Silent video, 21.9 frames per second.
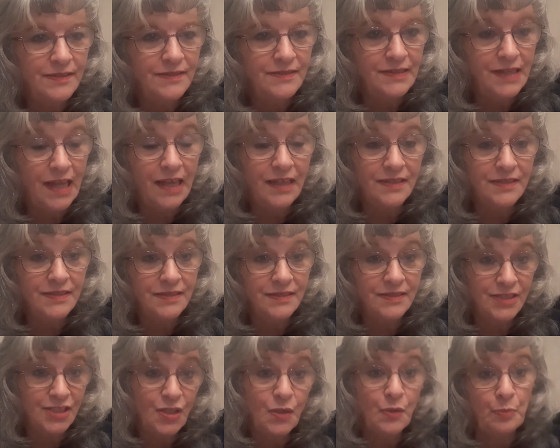not
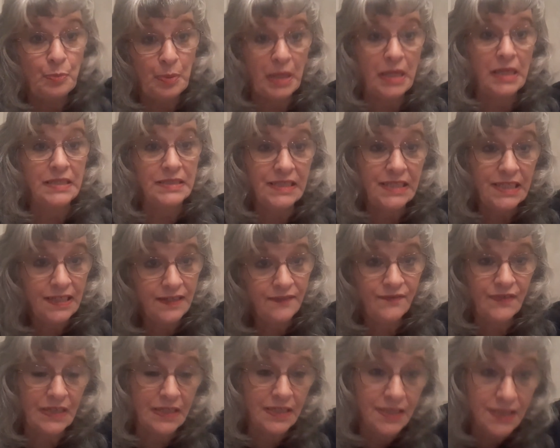so
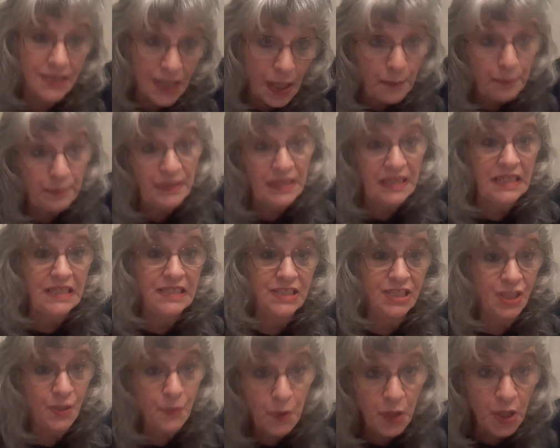positive companies
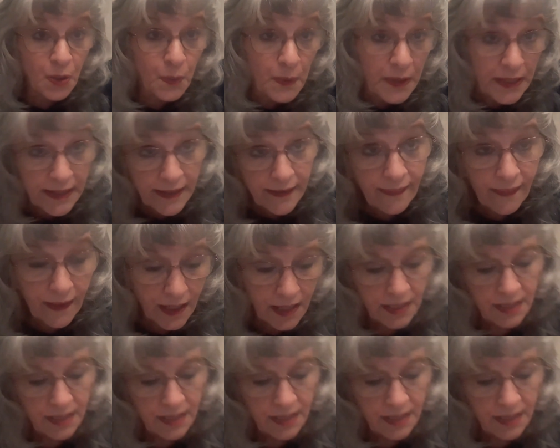to work with.